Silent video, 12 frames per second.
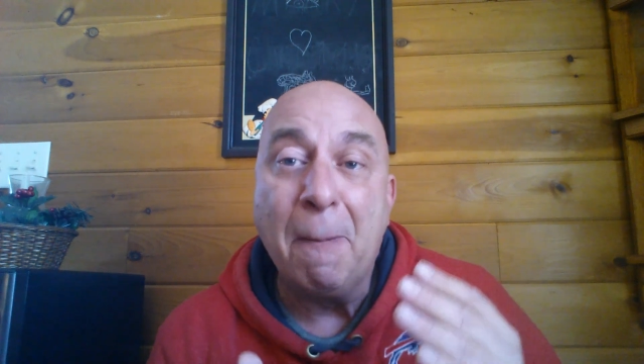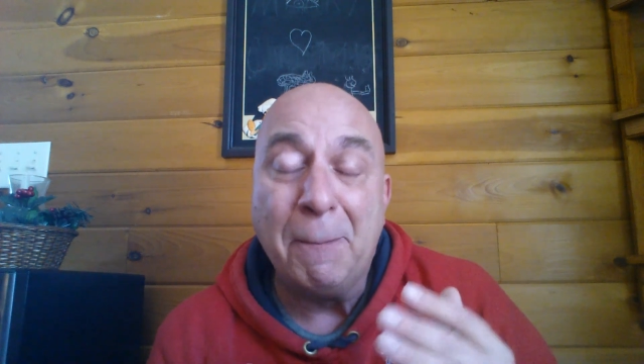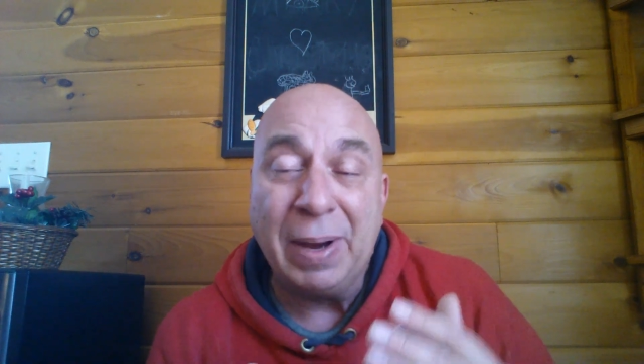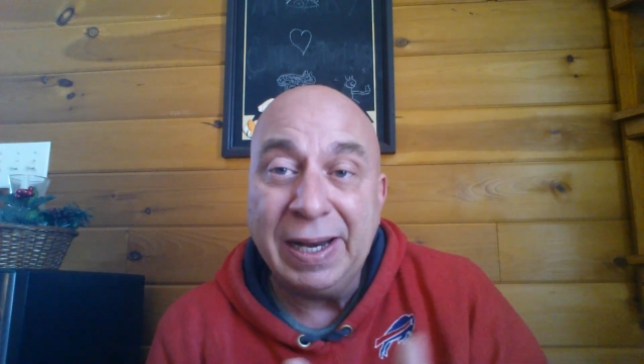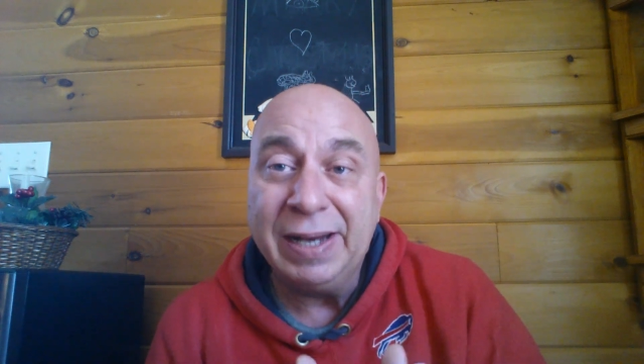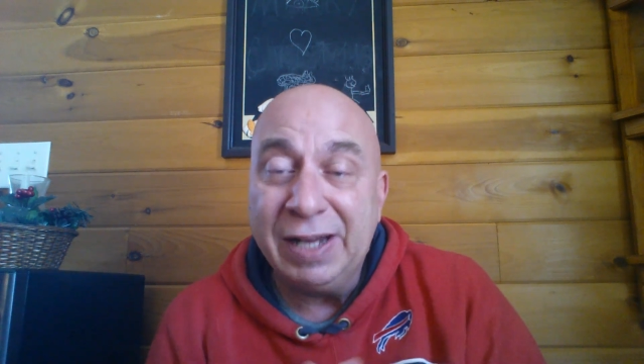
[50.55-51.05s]

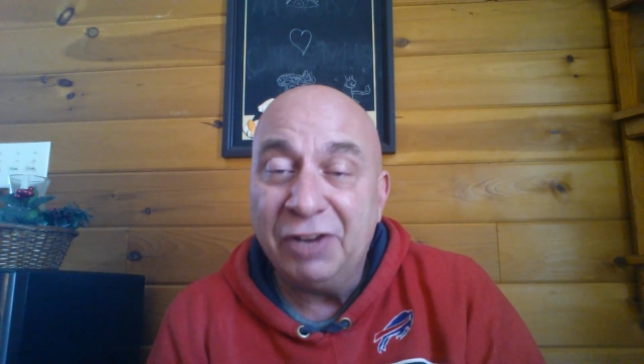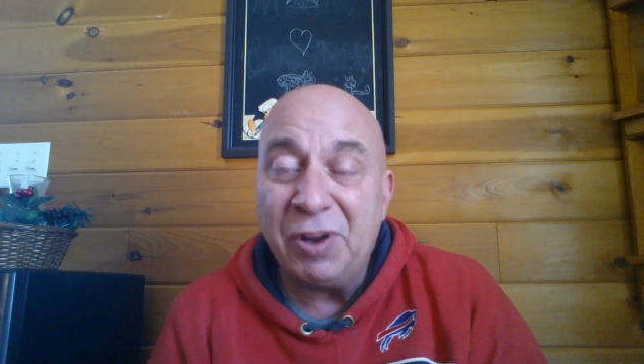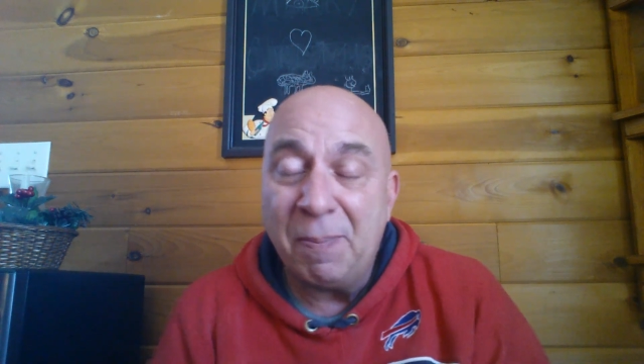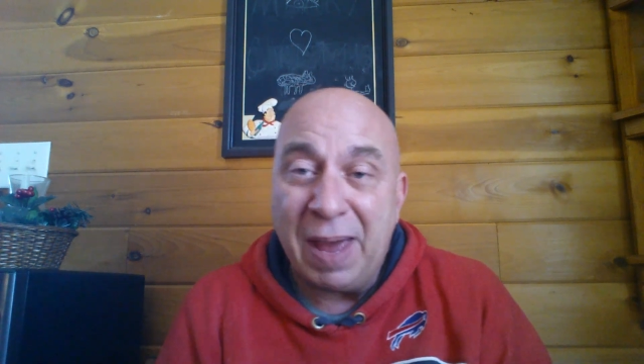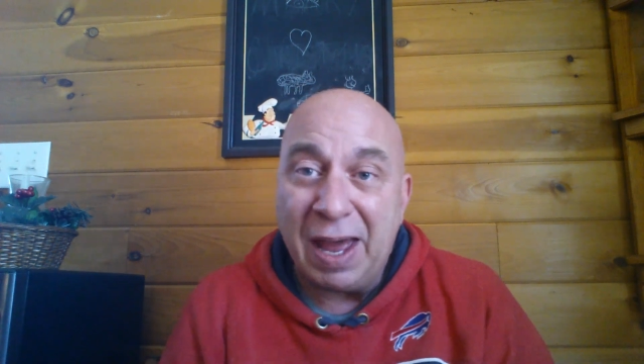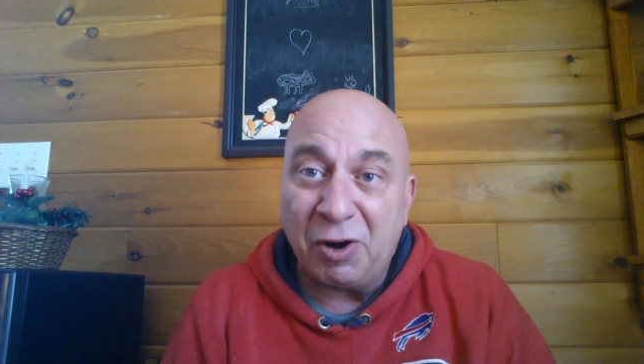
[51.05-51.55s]
but it
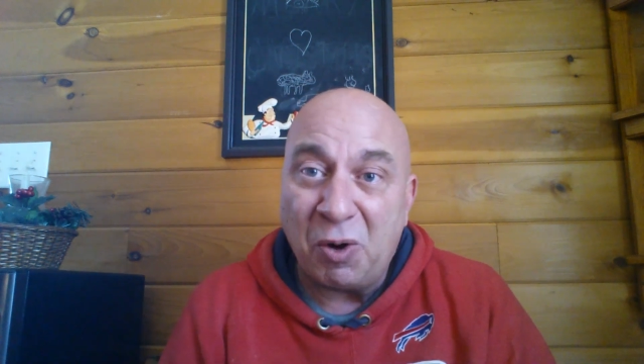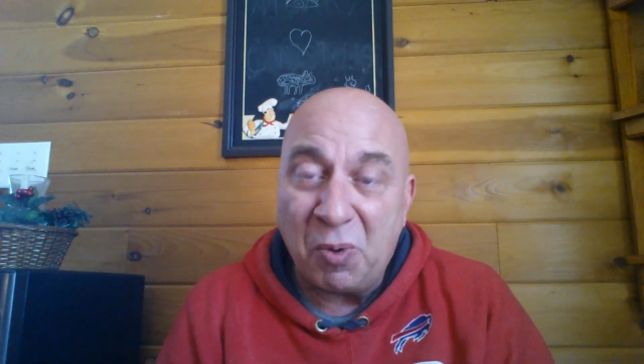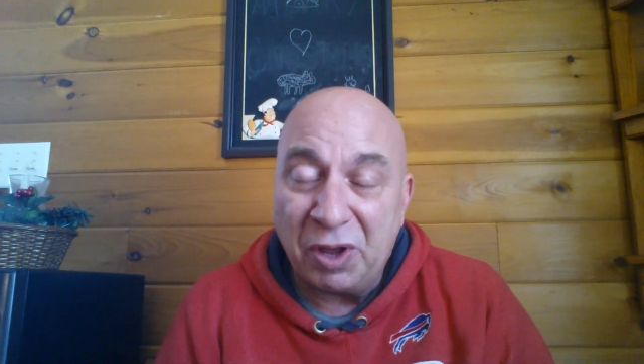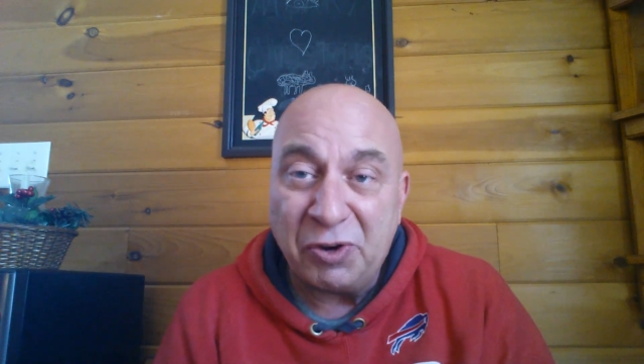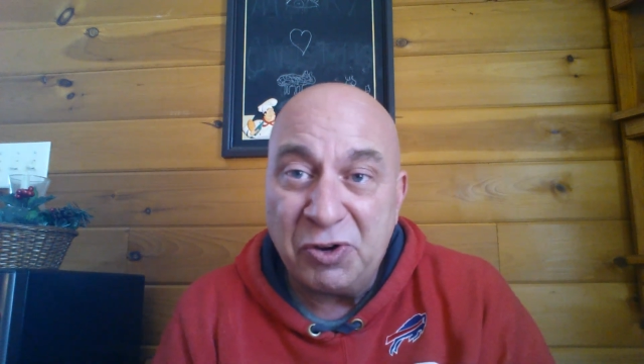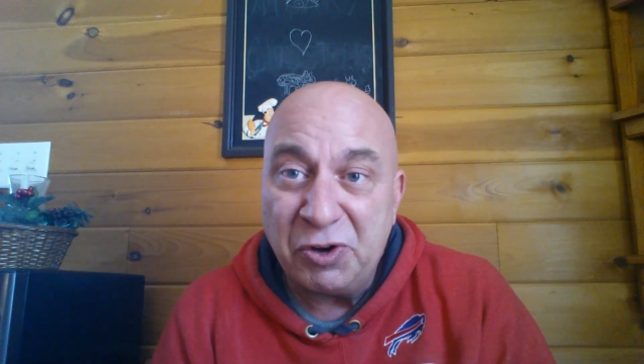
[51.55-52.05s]
doesn't matter
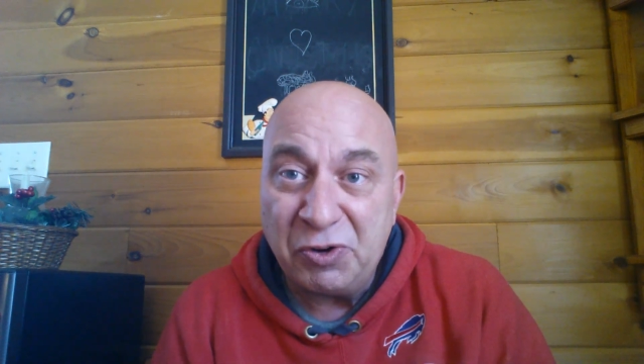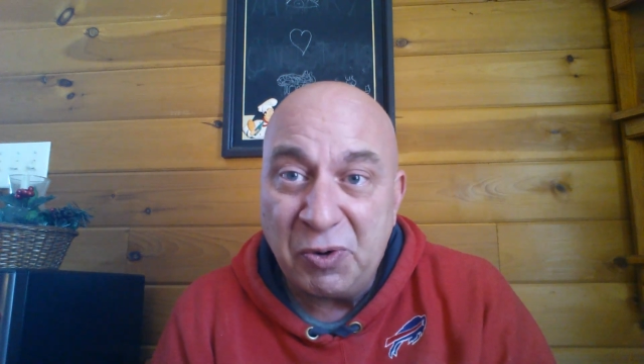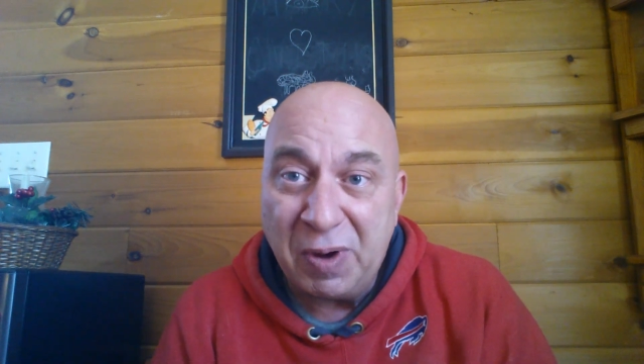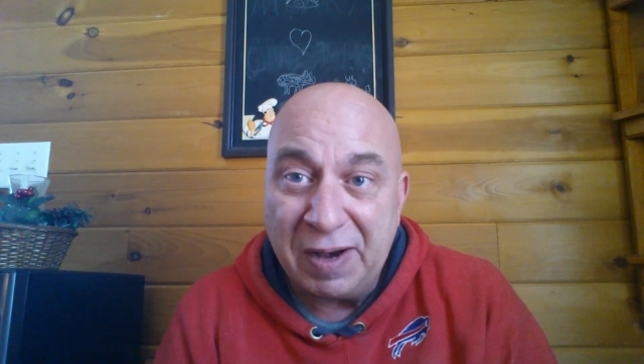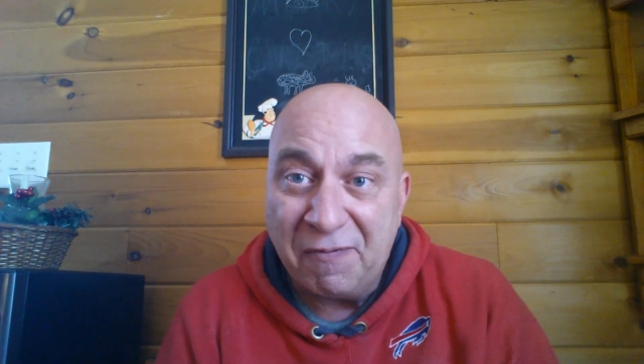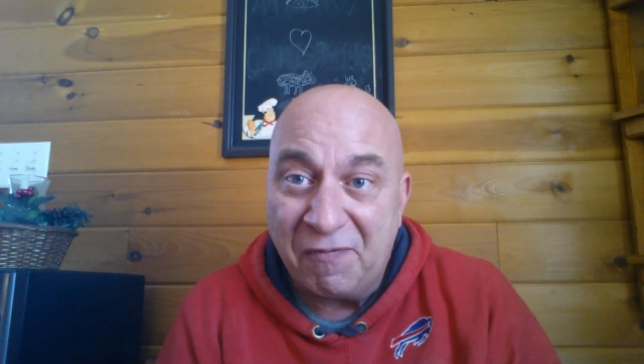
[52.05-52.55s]
whether you're
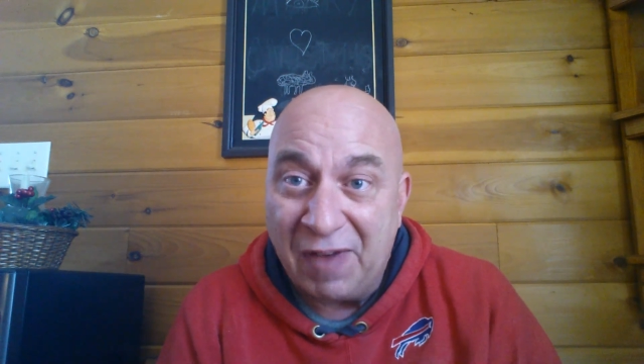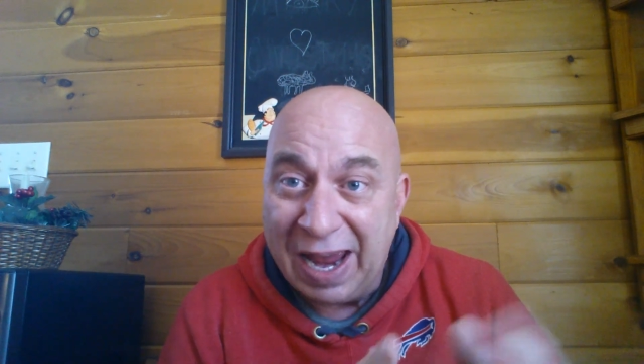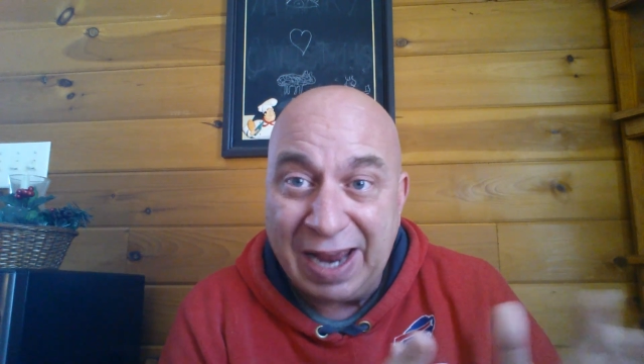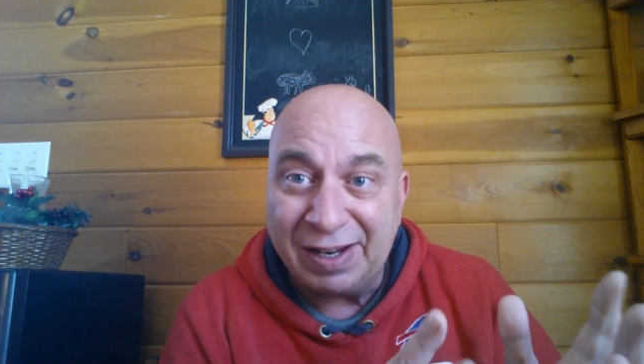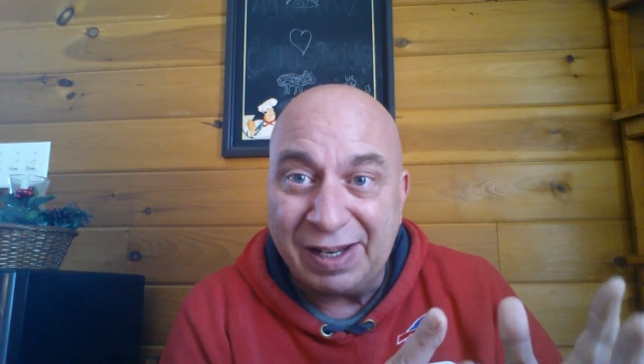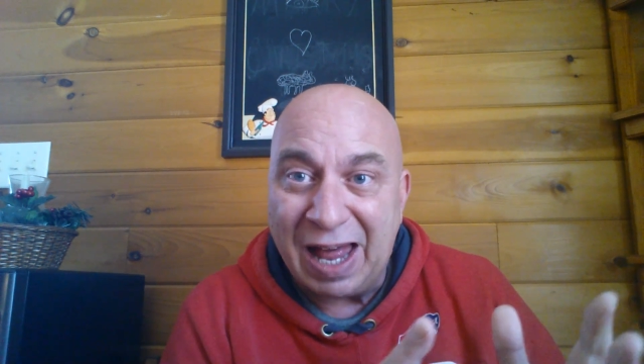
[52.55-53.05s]
doing
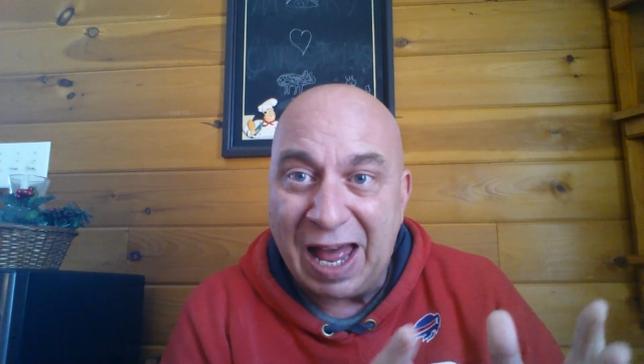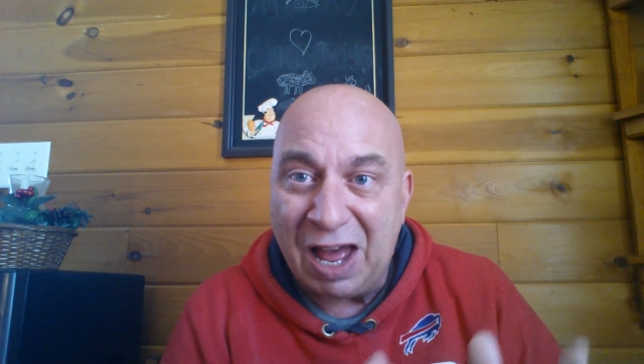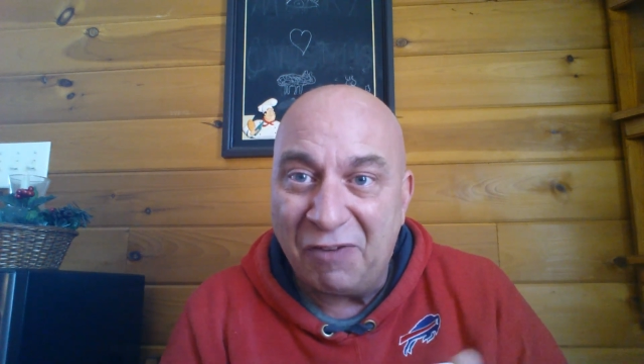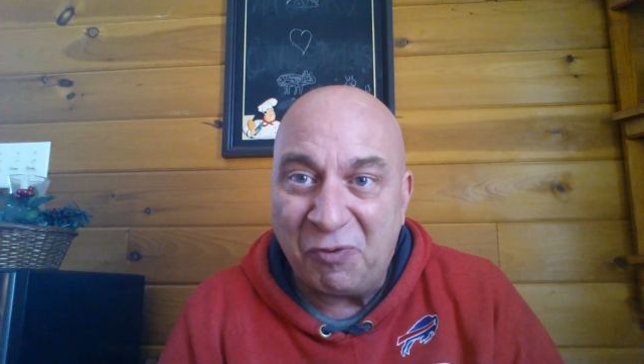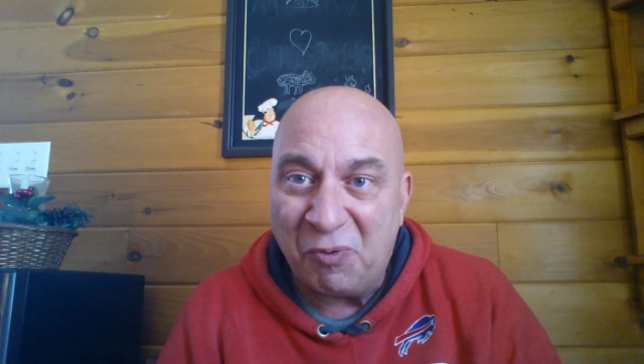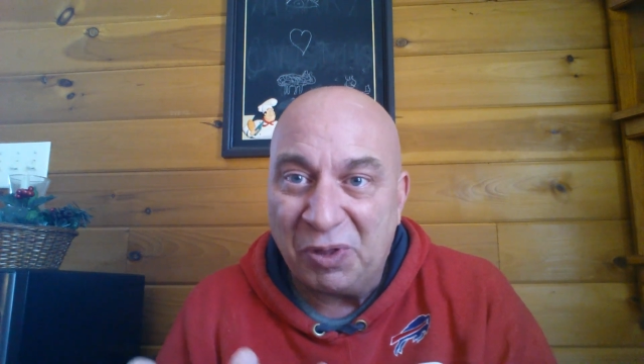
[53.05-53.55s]
van
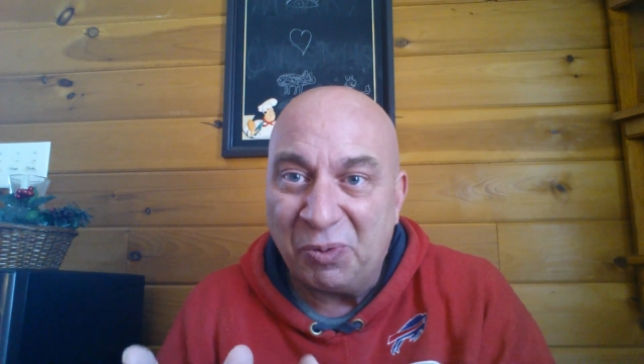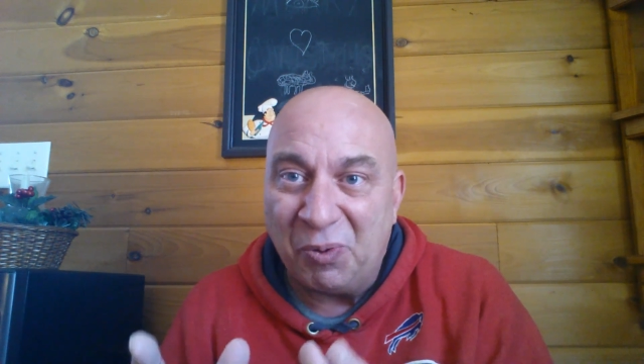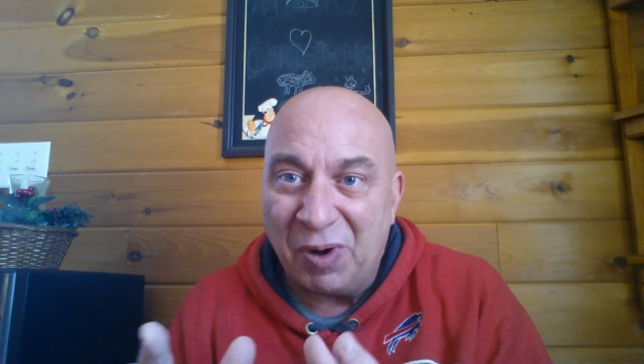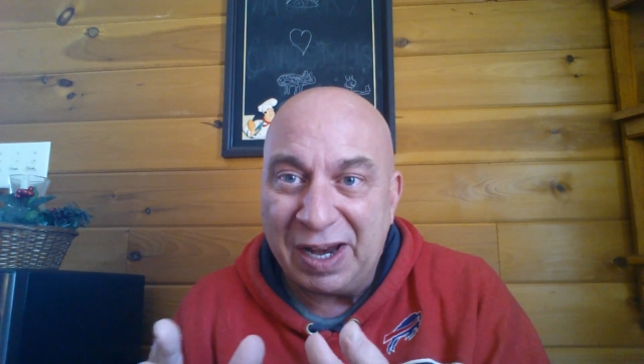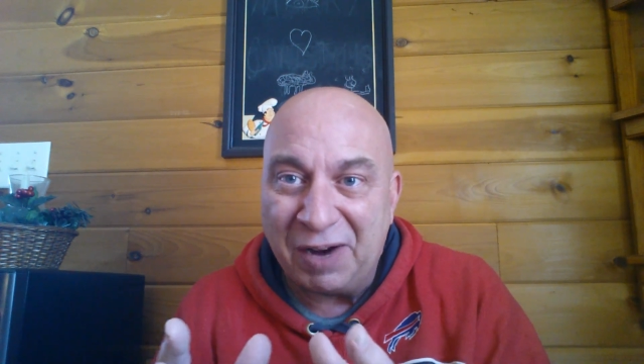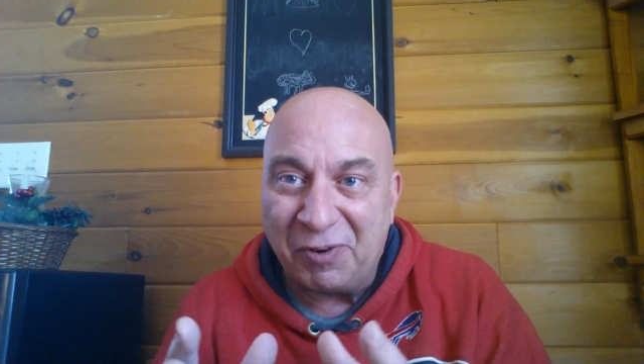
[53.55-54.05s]
life with
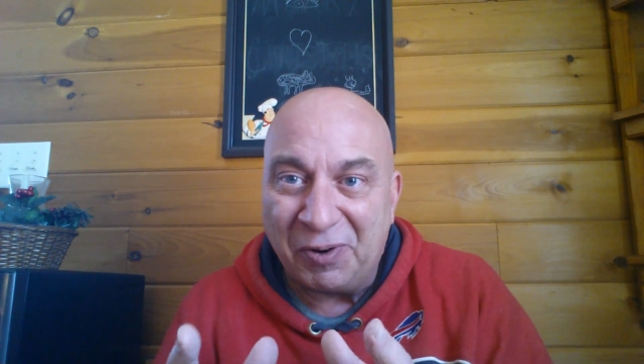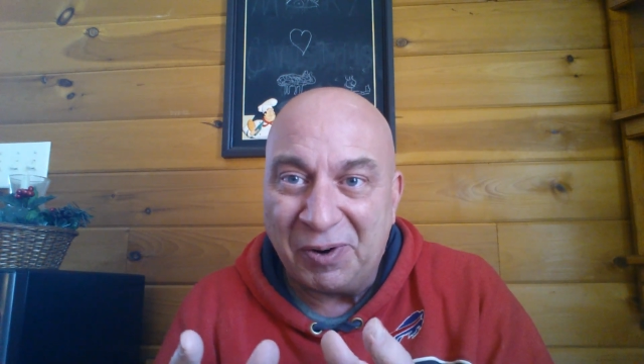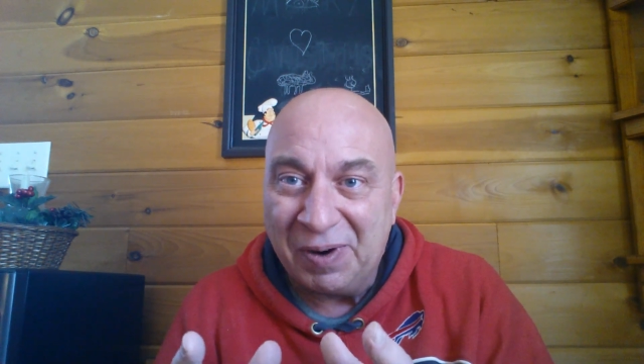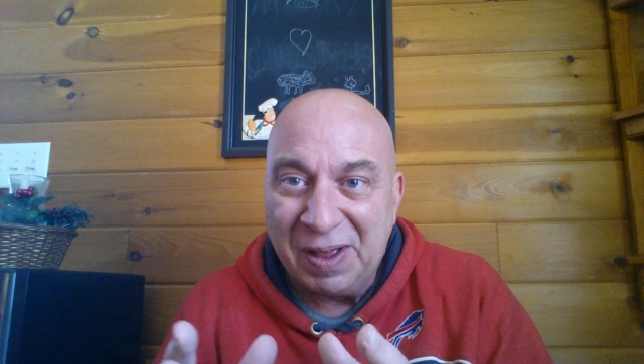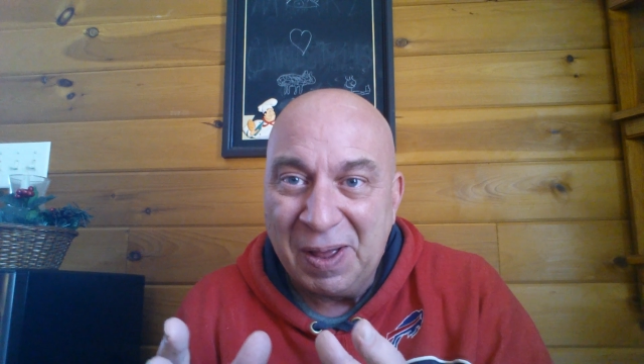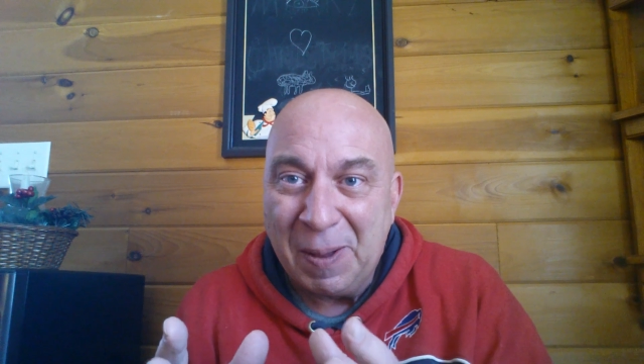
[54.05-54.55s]
whatever